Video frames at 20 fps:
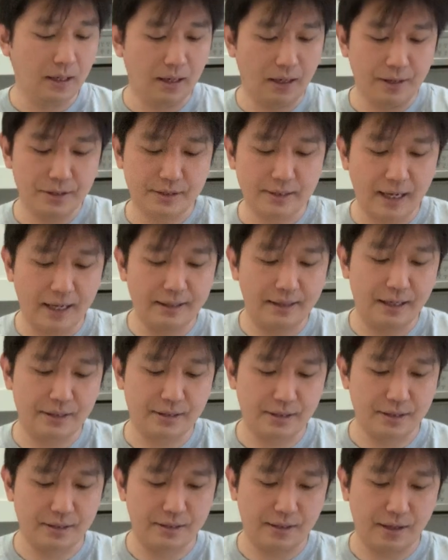It's not
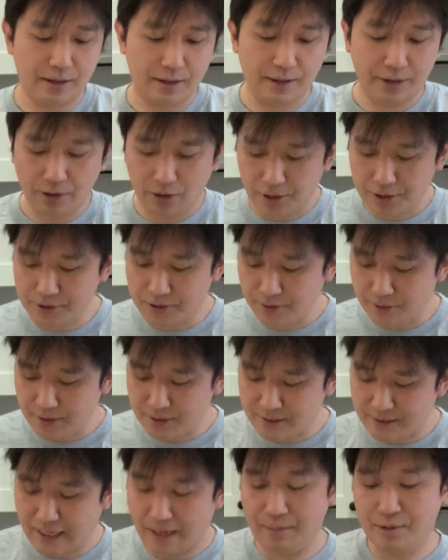necessary. Also, the
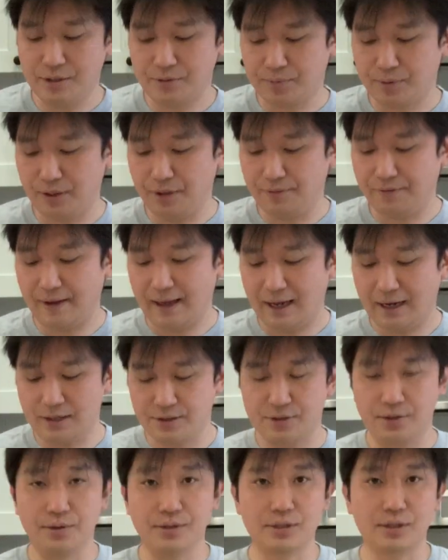salmon's pretty fatty,
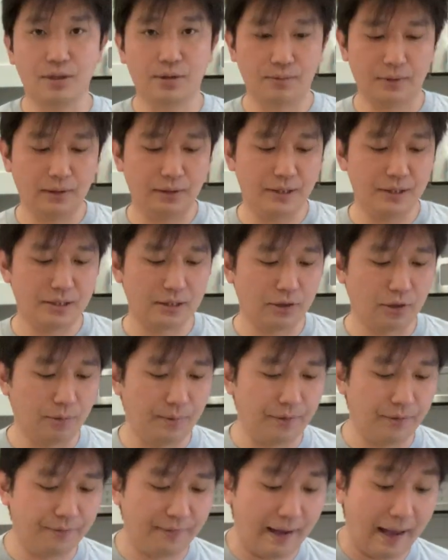so it's gonna release a little
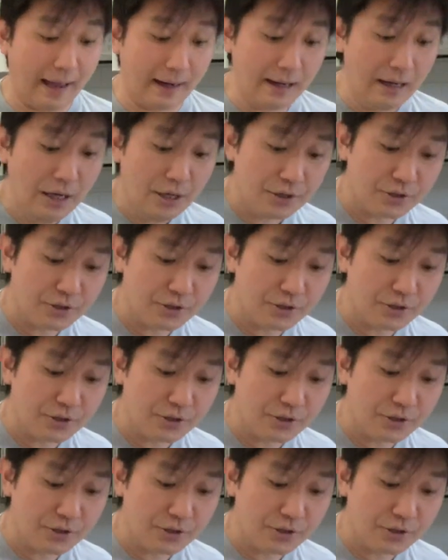bit of fat.